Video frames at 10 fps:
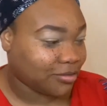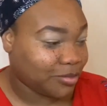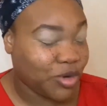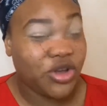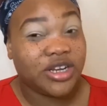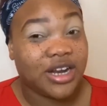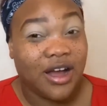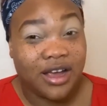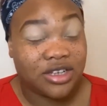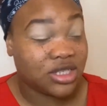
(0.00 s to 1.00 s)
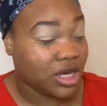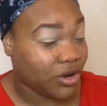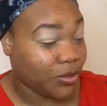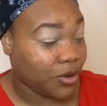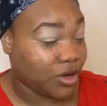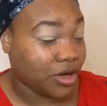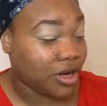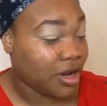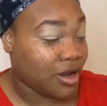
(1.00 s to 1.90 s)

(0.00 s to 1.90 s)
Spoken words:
putting eyeshadow on